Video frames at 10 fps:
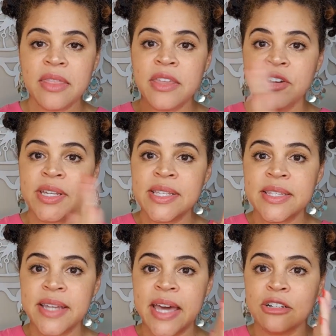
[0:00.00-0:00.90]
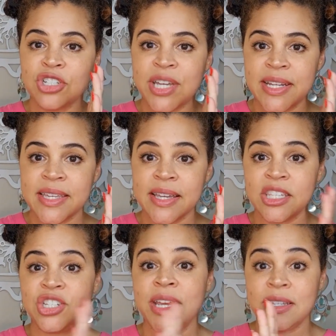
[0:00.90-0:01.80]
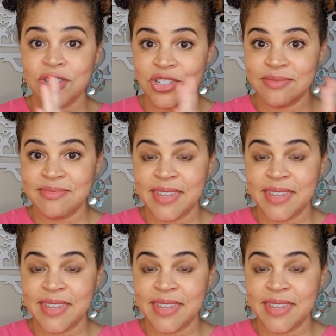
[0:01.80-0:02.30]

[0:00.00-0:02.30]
there is an energetic exchange.